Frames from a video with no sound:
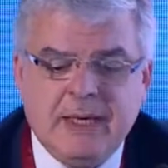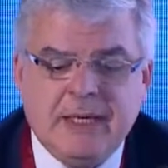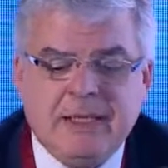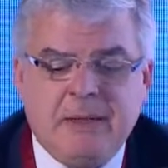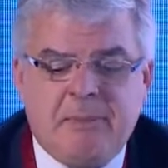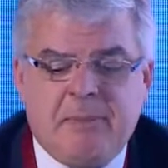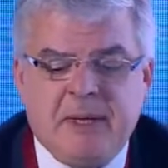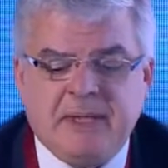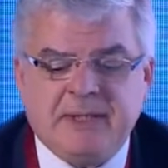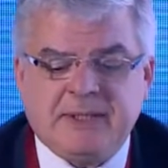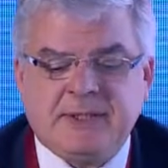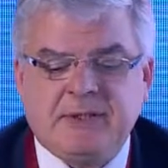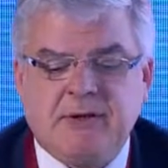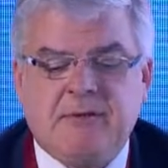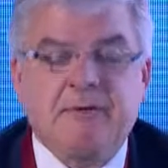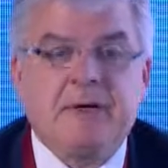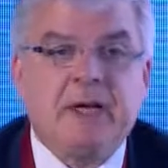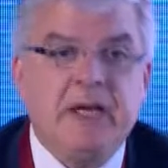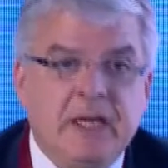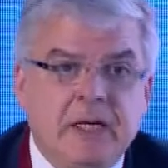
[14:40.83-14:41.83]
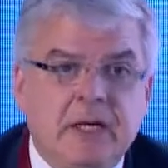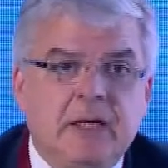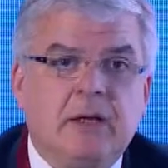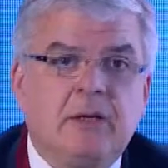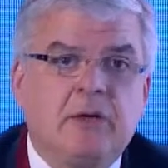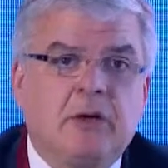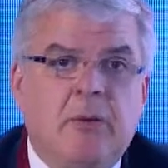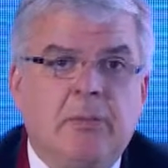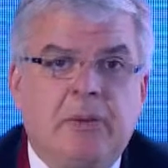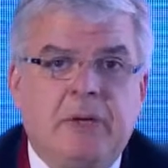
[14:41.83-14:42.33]
The presence of clinical
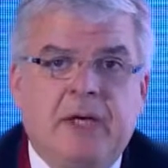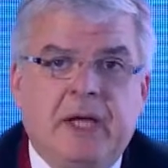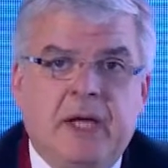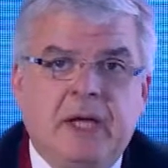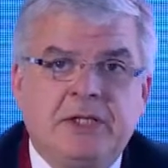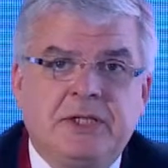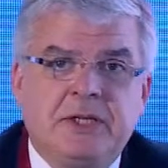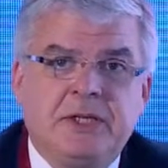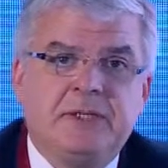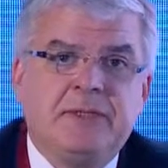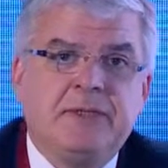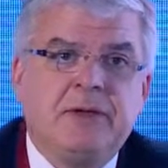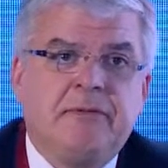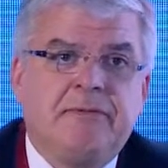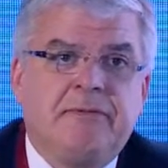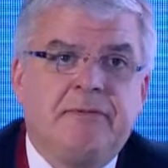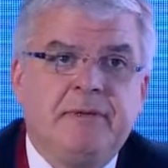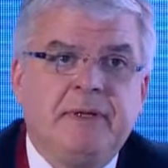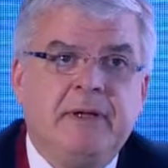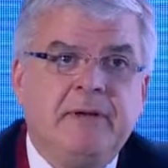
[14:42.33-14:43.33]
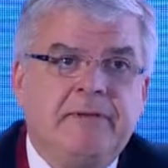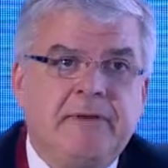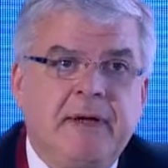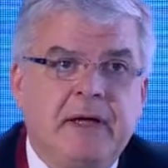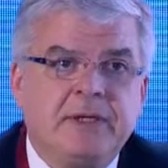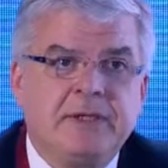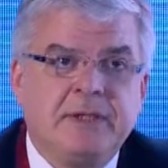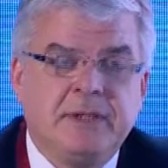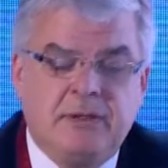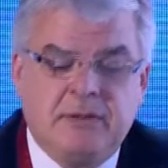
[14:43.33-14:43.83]
complications of the
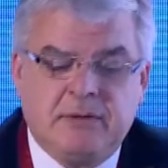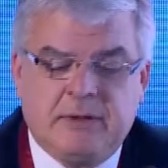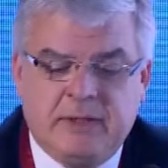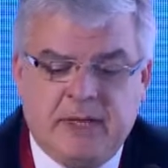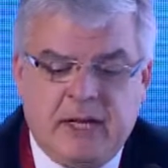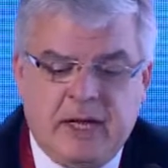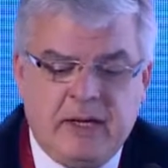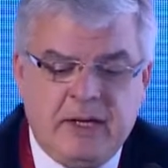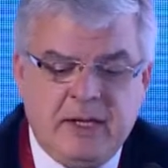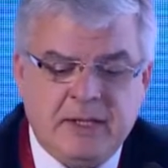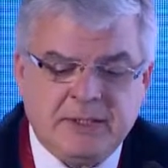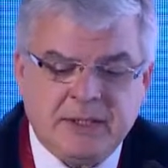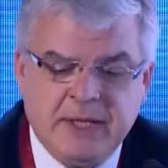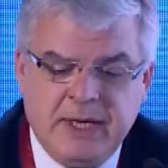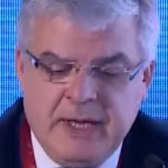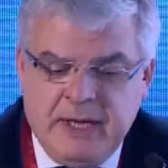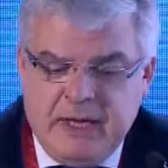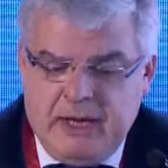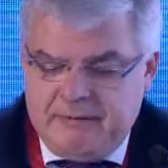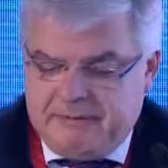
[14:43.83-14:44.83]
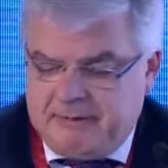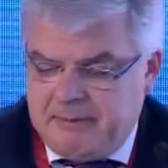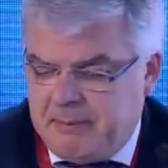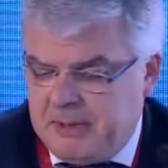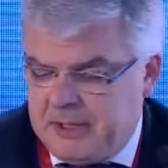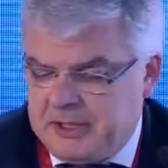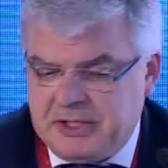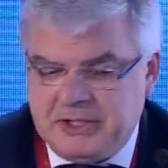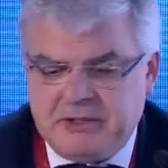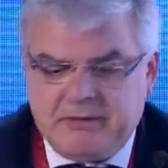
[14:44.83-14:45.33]
infectious endocarditis, if the
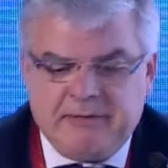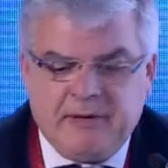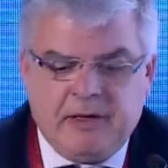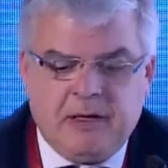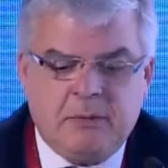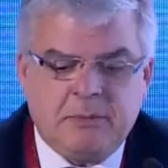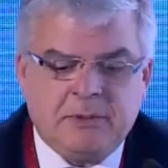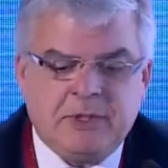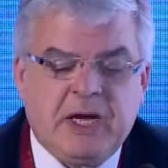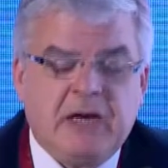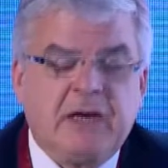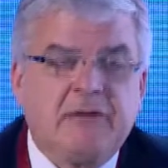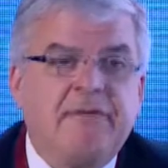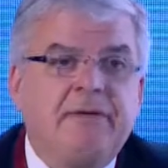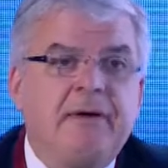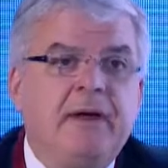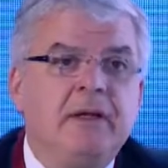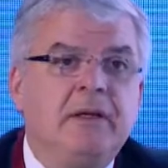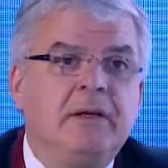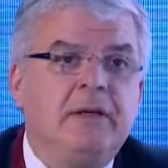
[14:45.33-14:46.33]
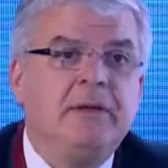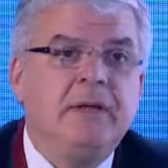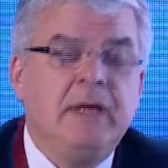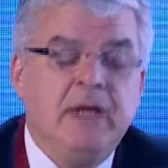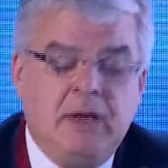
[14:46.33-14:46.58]
patient develops heart failure,